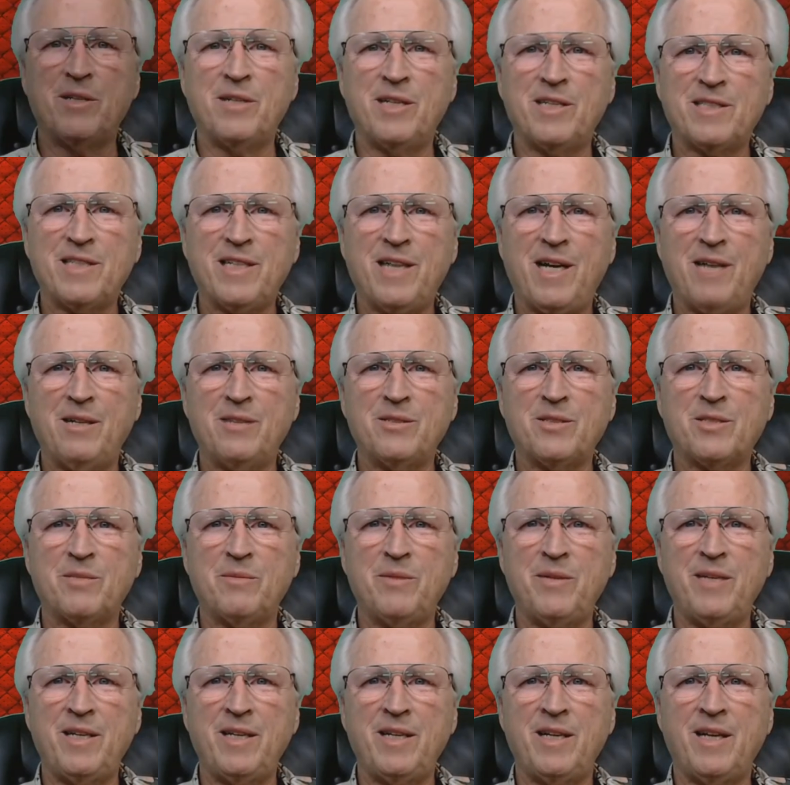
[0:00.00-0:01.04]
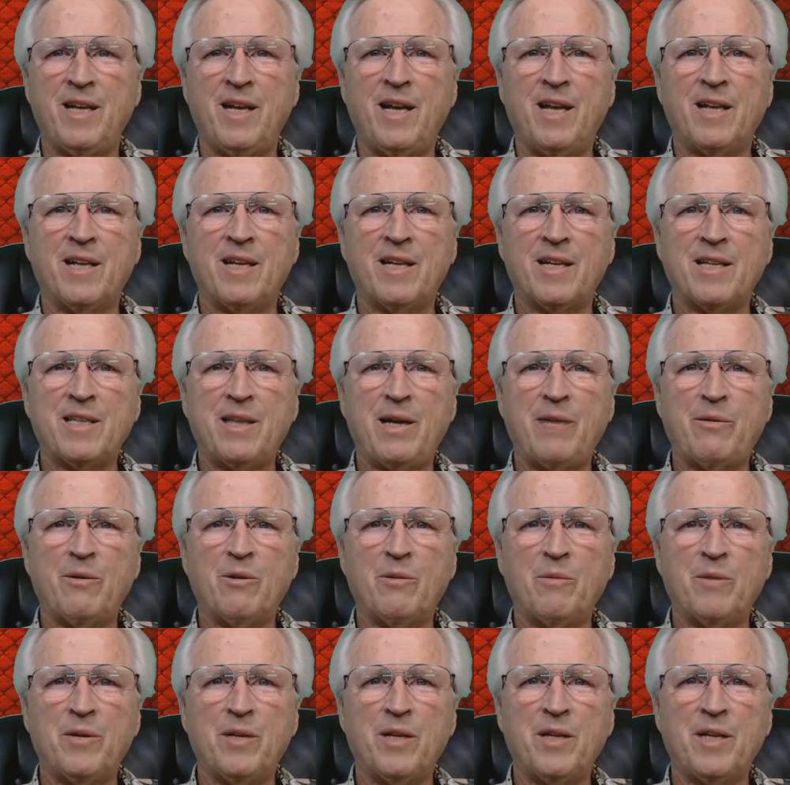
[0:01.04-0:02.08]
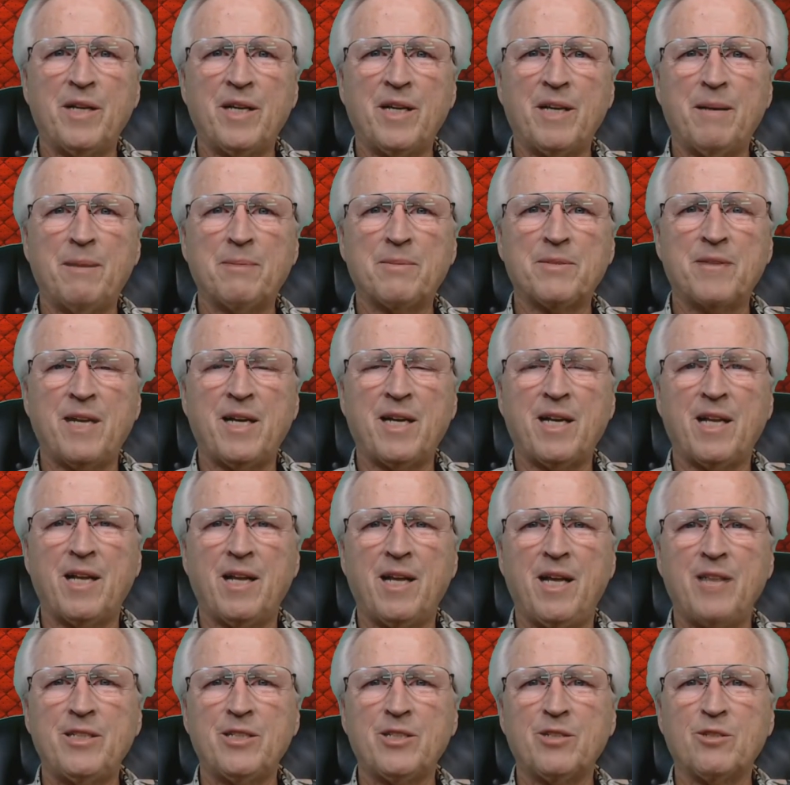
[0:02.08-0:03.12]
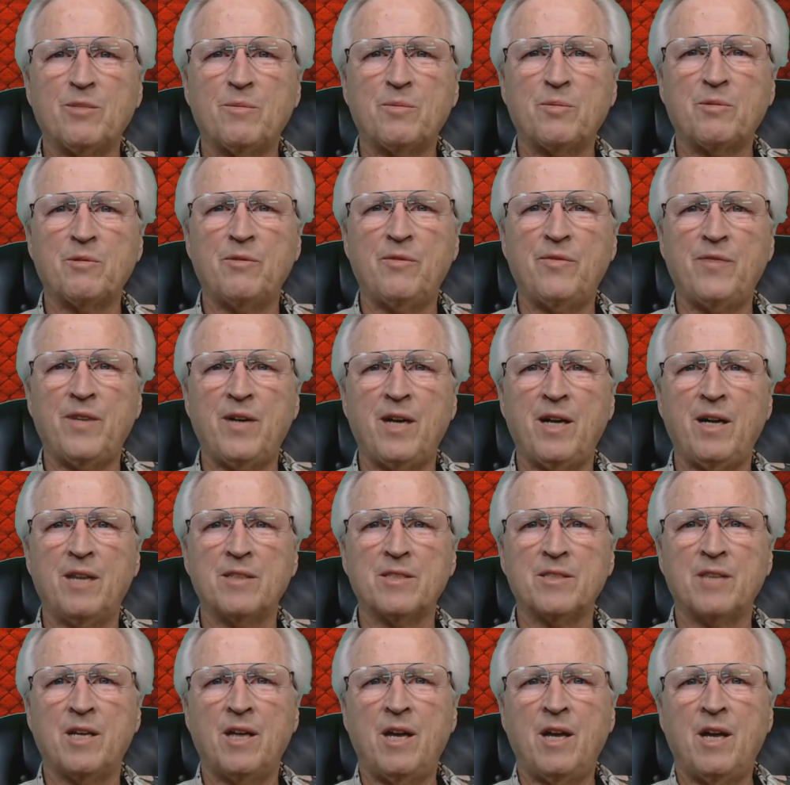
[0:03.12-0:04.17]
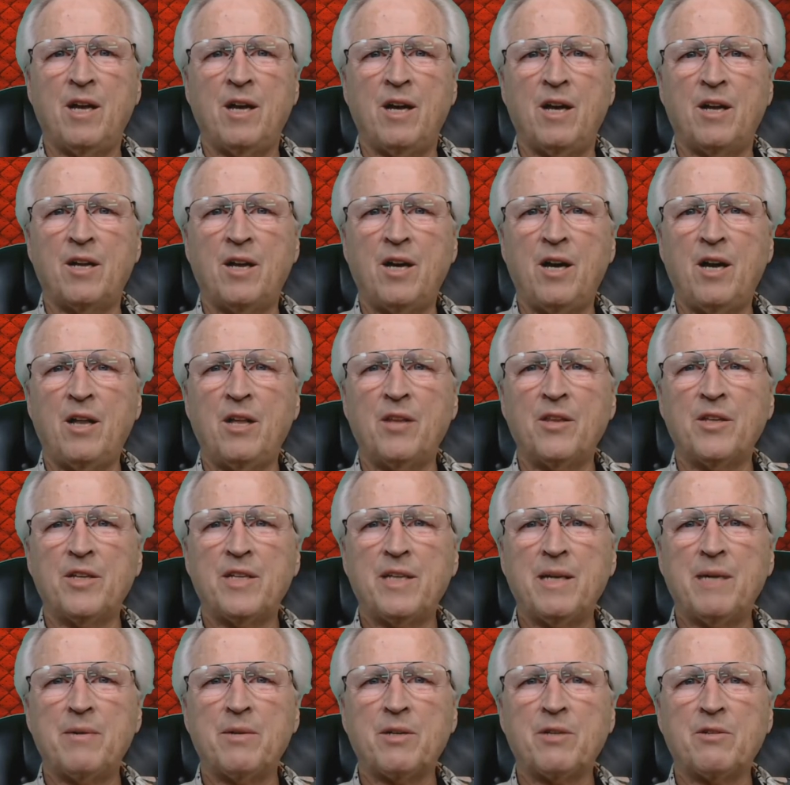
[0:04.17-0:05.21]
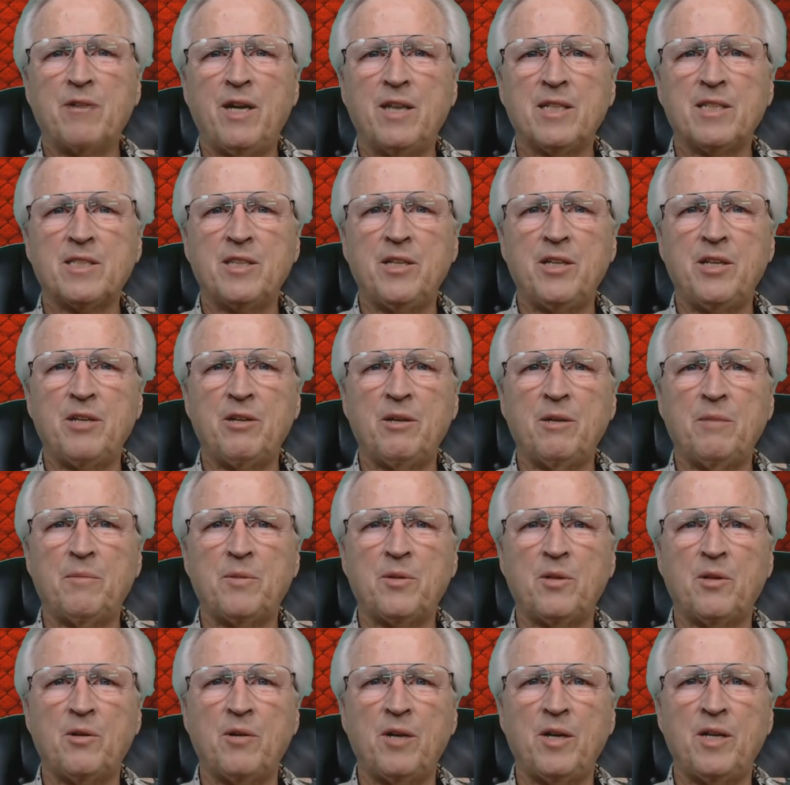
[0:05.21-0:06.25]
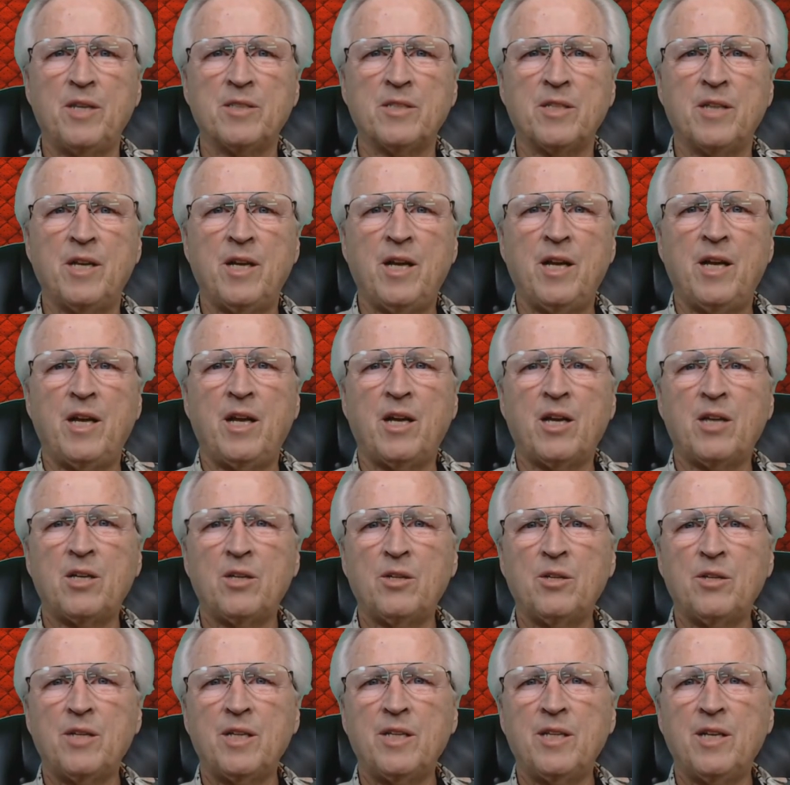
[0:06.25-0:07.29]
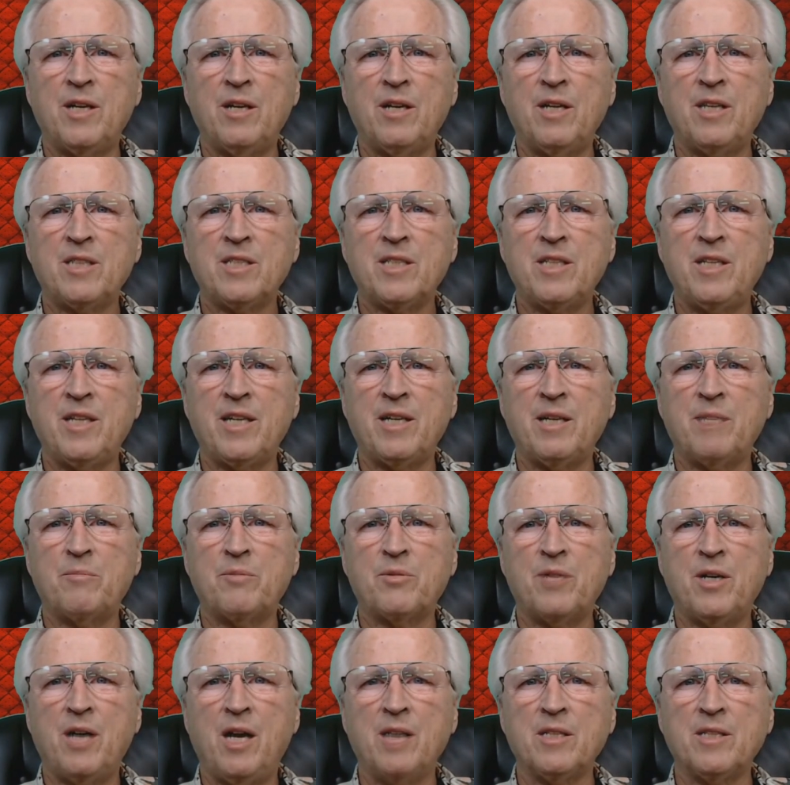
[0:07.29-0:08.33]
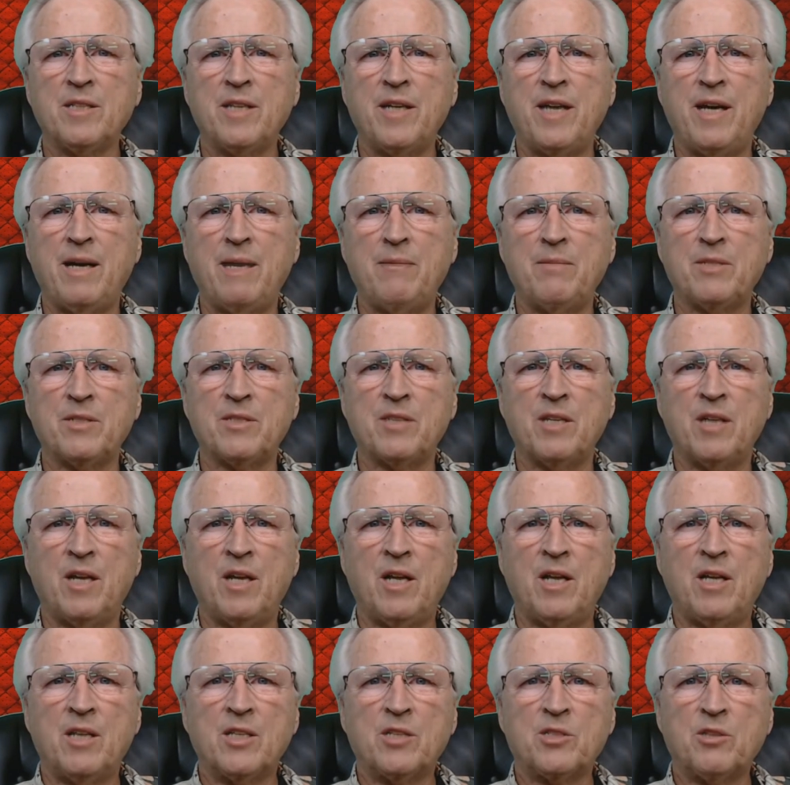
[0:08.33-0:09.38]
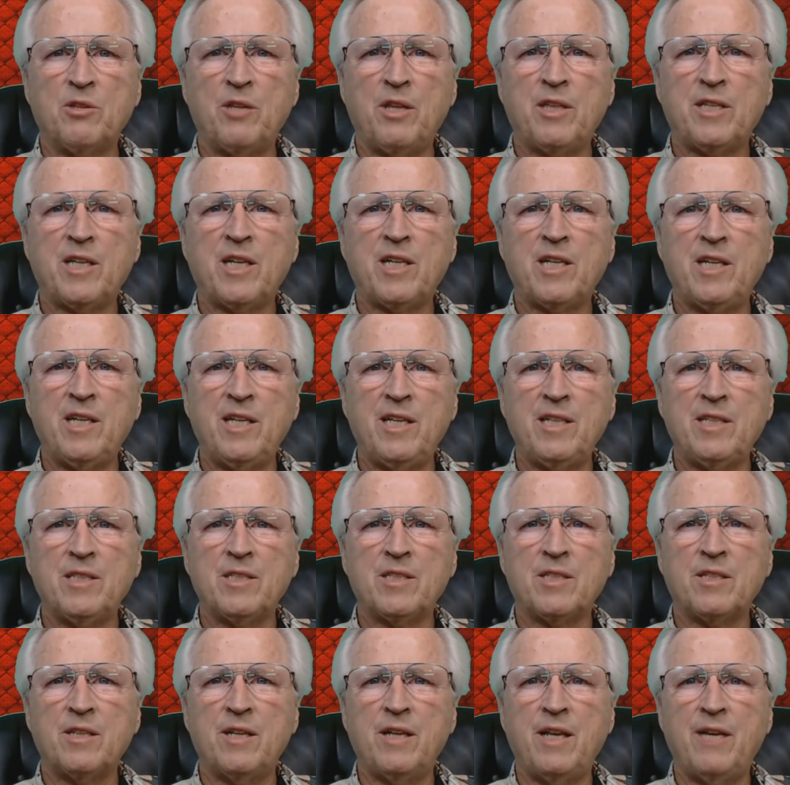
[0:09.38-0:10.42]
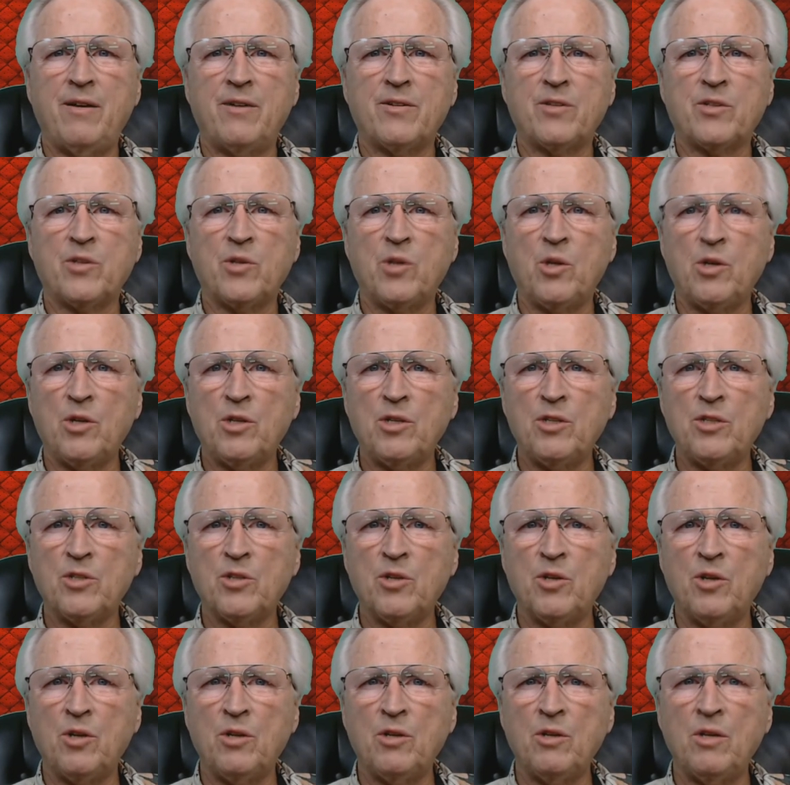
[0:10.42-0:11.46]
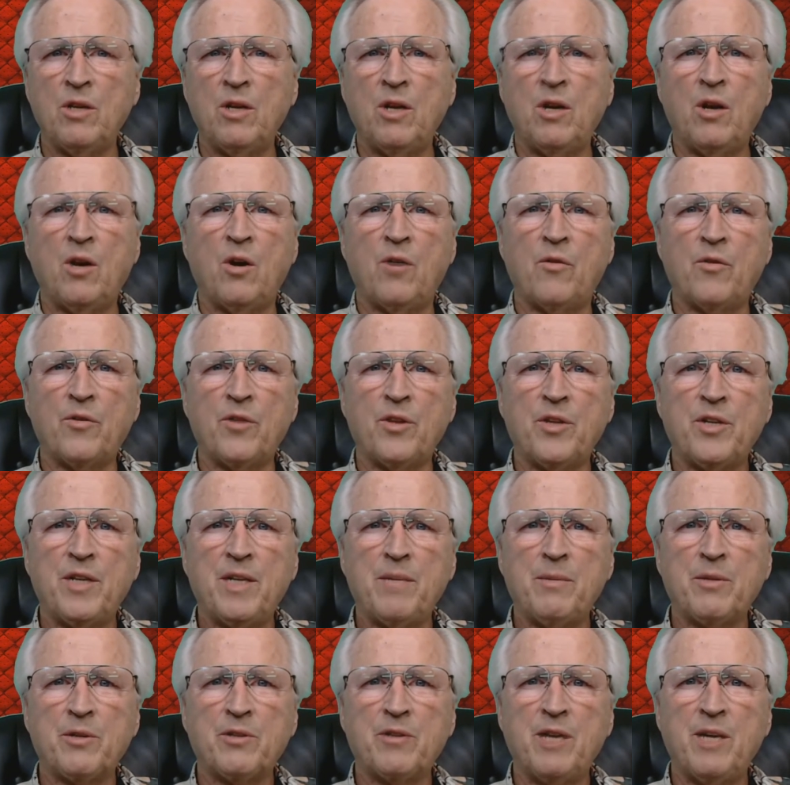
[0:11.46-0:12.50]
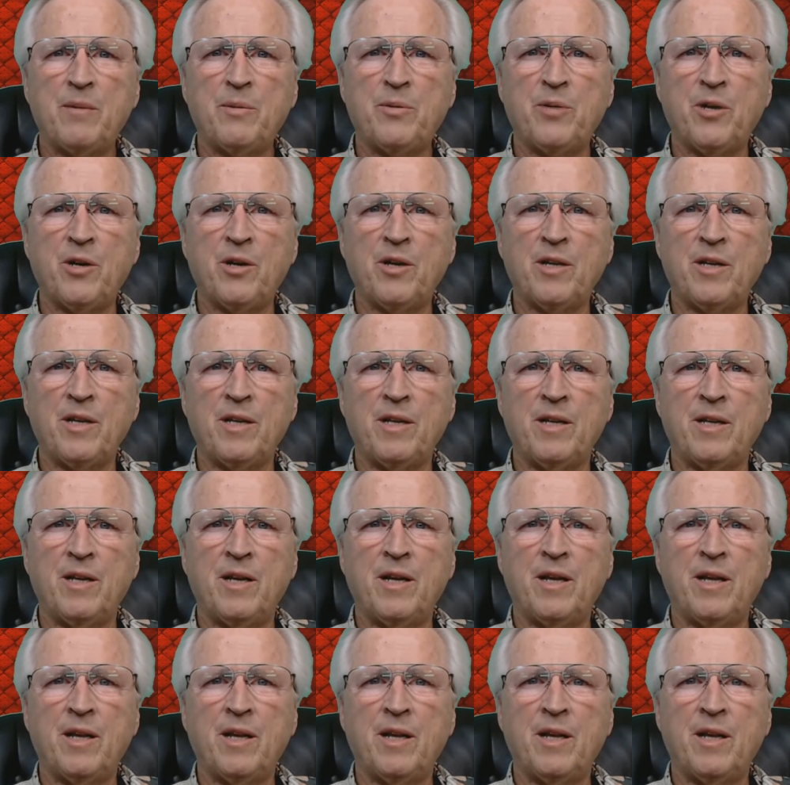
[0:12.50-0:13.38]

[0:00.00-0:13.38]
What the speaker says: it sounds to me like they were building up psychological profiles on all the Democrats and their employees, including their listening and browsing habits, so that the Clintons could have total control over the Democrat Party.